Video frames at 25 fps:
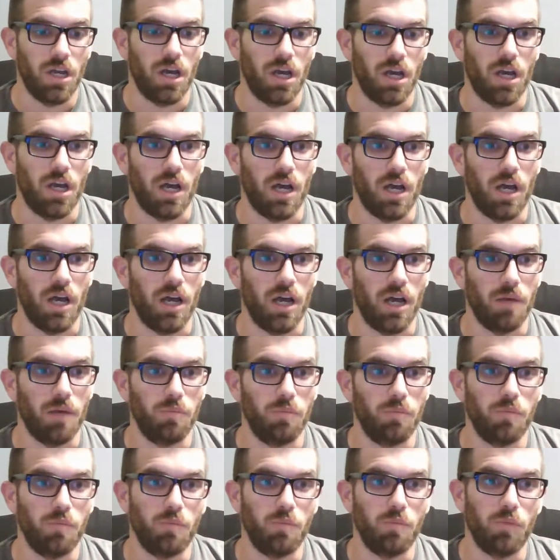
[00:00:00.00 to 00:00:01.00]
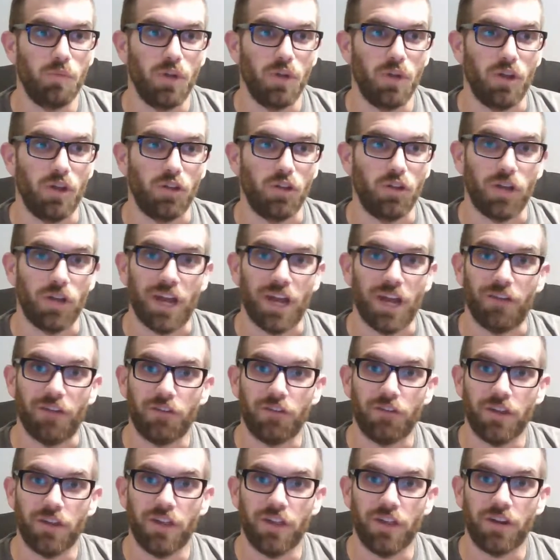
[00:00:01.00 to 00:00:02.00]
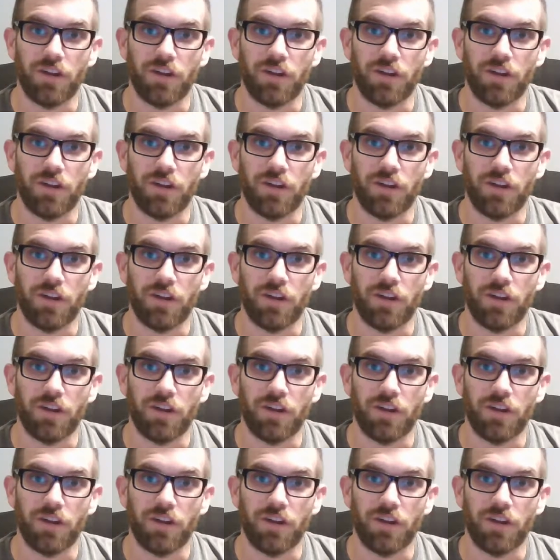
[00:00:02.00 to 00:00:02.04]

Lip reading: Look out for the